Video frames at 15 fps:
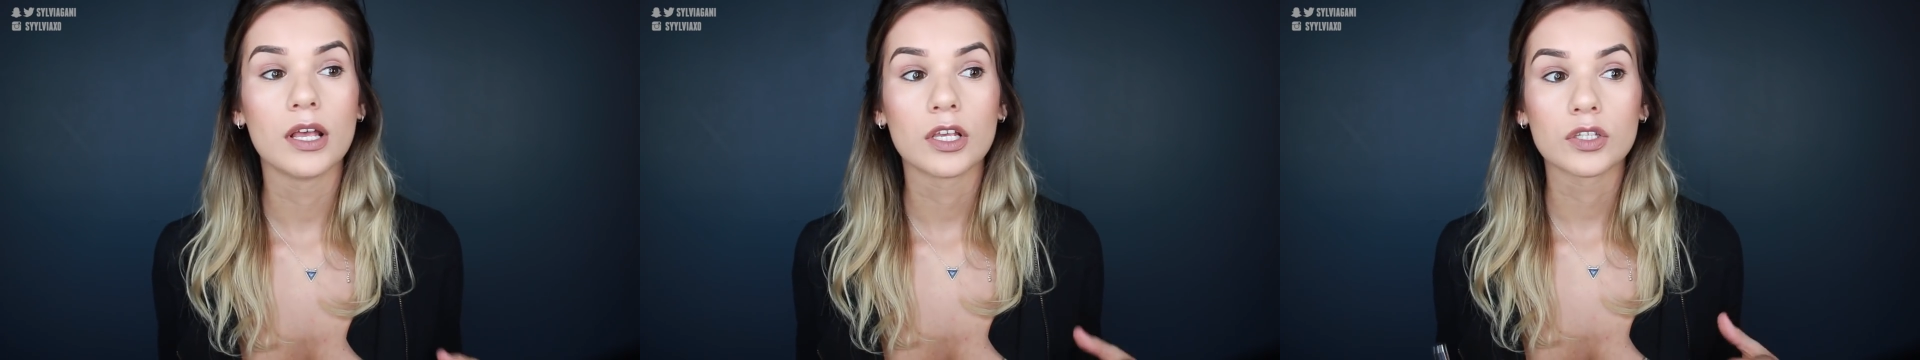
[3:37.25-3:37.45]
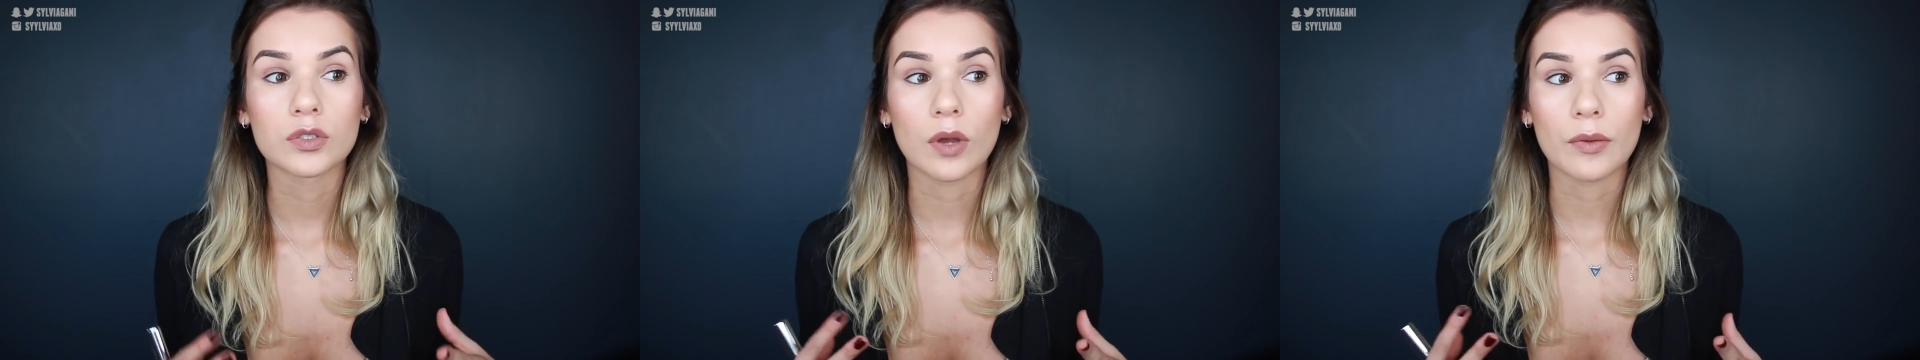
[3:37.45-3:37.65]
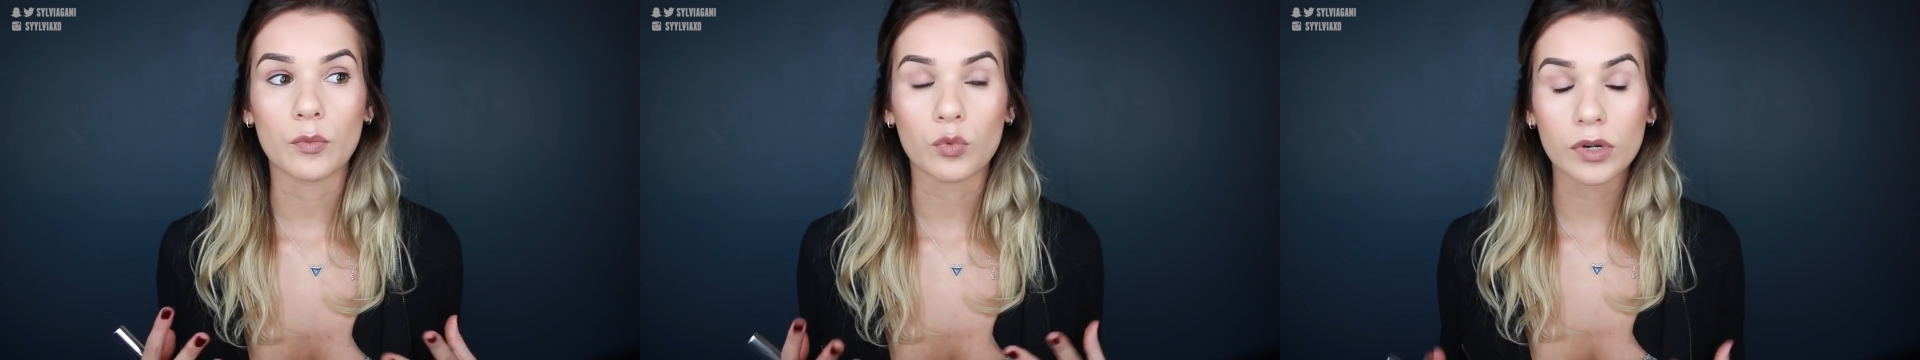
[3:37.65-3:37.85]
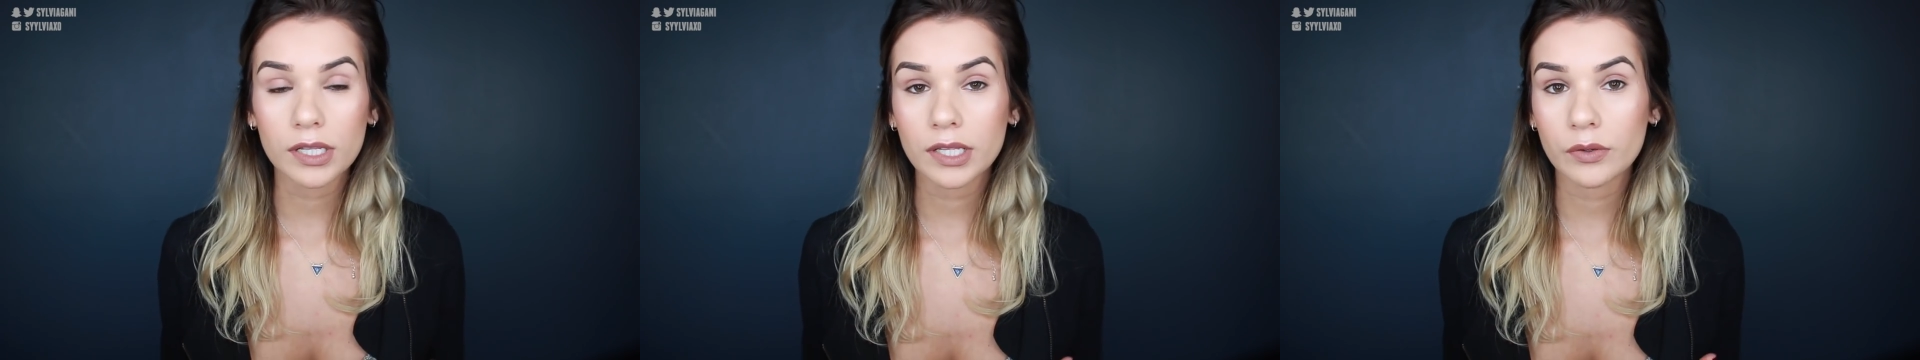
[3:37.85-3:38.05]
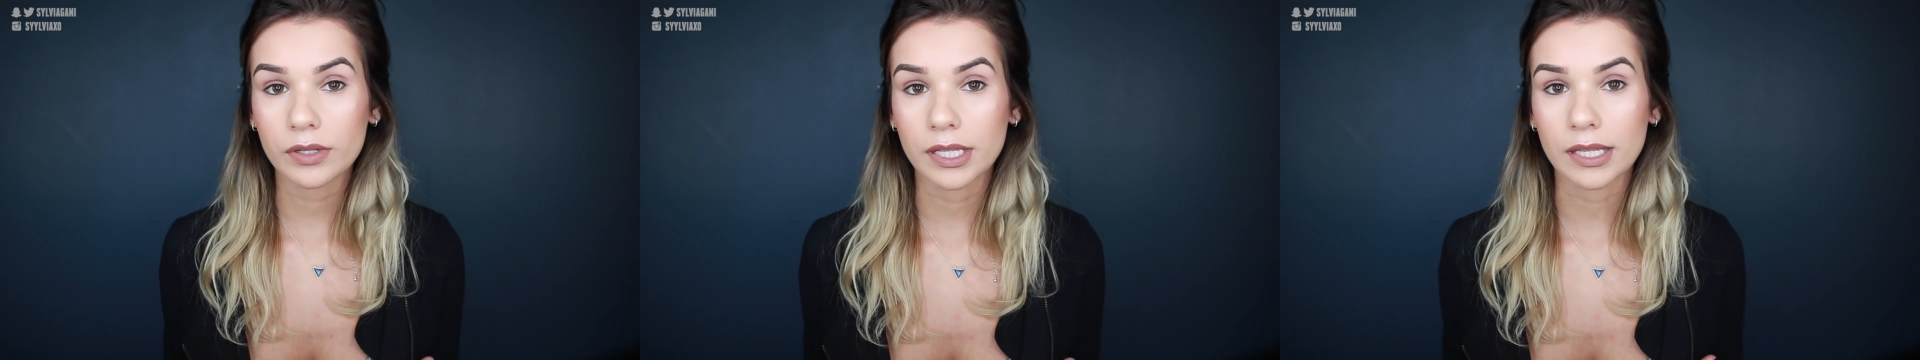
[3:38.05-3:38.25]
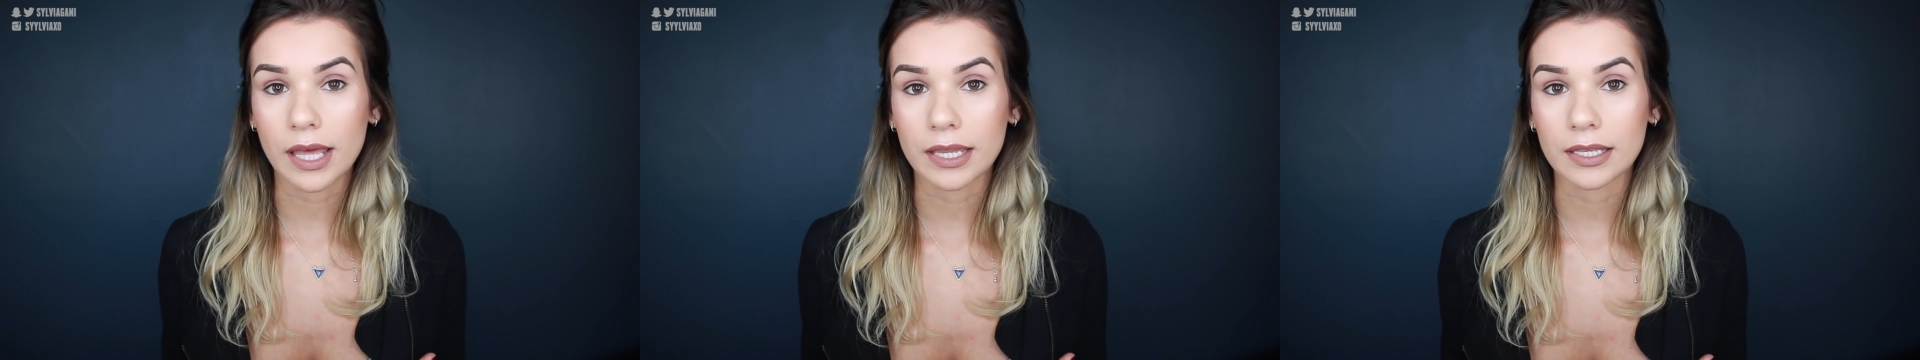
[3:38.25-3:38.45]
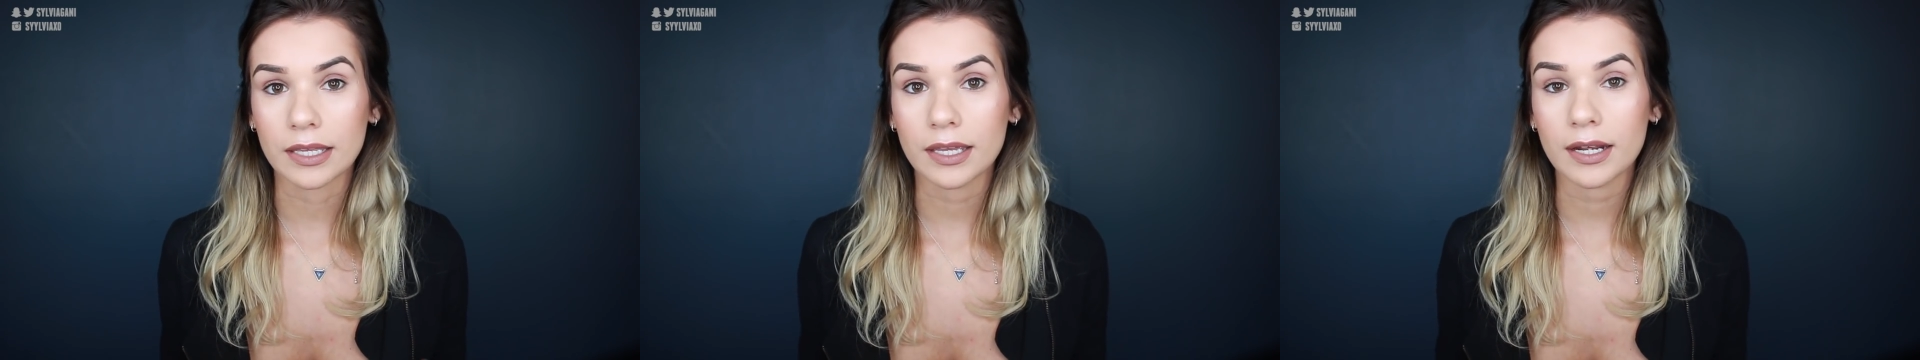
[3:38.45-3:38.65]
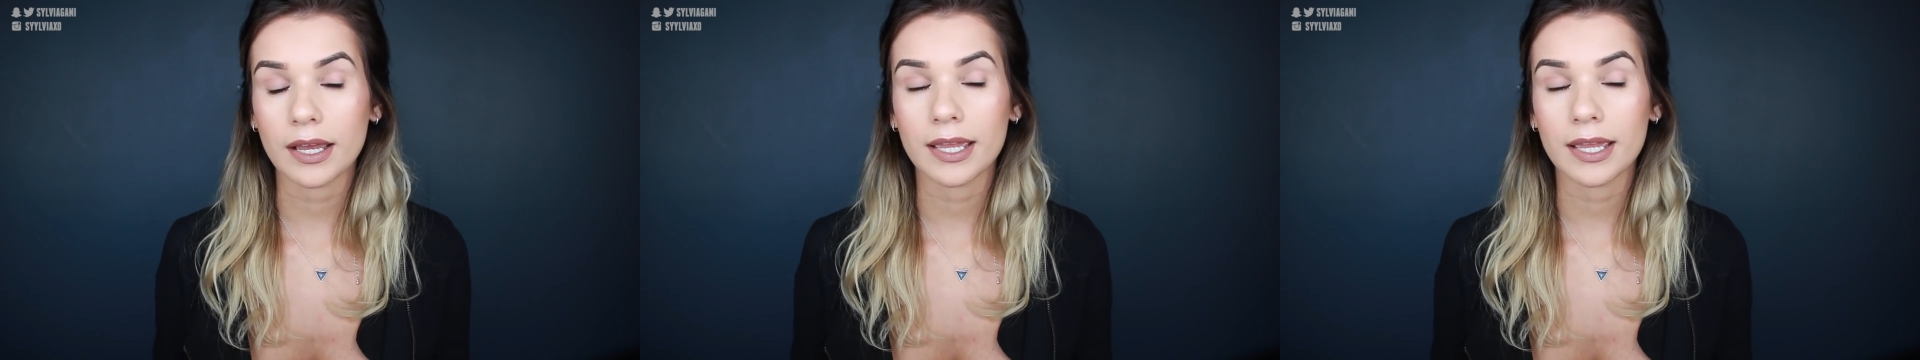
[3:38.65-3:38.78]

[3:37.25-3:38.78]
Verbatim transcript: So I'm really, really liking it.